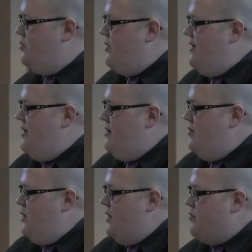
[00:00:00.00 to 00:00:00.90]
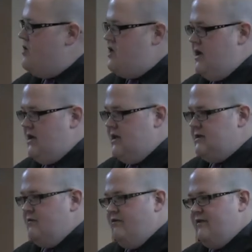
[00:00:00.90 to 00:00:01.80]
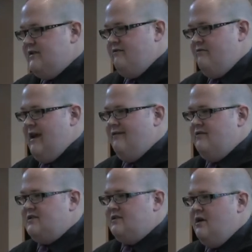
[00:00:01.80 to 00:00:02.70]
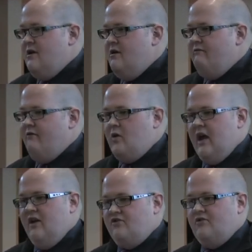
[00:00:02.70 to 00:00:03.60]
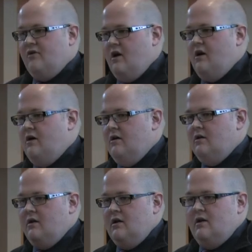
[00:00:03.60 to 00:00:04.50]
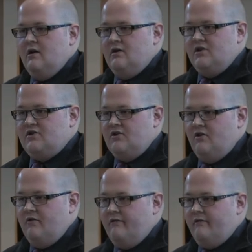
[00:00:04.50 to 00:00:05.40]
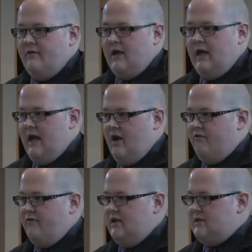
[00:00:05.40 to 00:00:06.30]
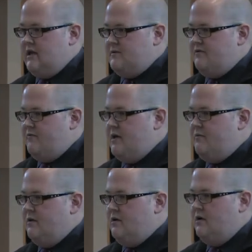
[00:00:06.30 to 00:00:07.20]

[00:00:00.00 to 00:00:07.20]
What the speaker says: we appreciate that some of us have this vocational call to serve and care for these types of people.